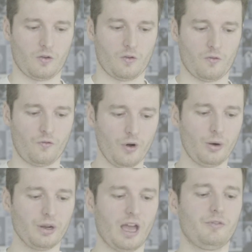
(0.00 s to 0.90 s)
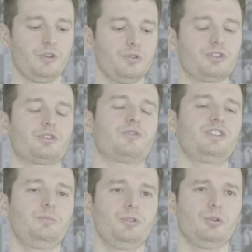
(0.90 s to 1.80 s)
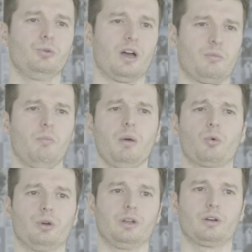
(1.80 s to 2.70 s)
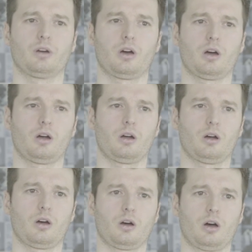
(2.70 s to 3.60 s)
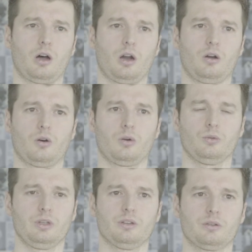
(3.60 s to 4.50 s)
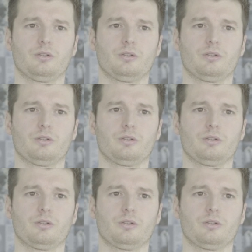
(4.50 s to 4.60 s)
very heavy usage of CPU and memory are only